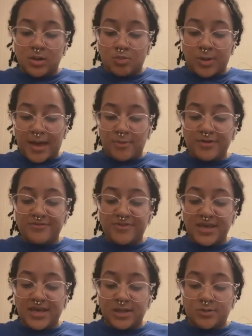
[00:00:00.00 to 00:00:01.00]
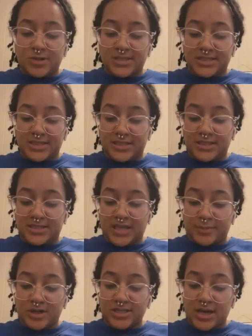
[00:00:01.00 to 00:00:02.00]
When I went vegan, it was the
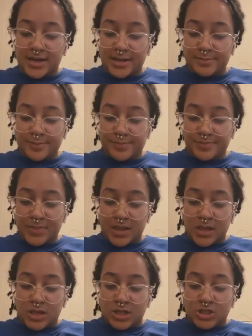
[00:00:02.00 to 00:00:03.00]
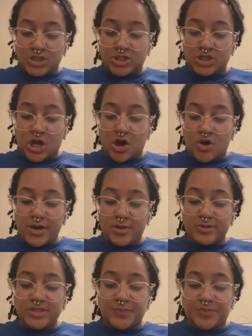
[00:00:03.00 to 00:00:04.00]
summertime, so it
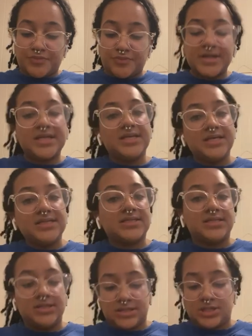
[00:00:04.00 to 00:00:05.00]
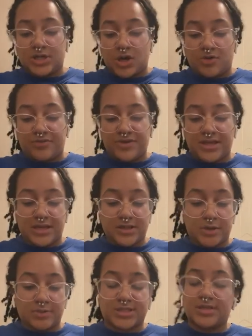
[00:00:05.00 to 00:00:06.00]
was pretty easy to go vegan.
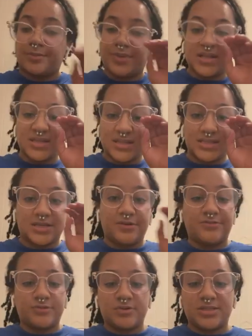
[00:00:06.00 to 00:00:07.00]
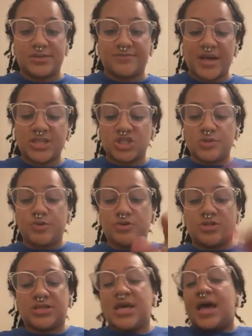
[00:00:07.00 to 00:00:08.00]
There was an abundance of fruits and
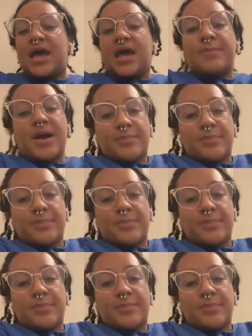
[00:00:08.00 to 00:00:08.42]
vegetables, and my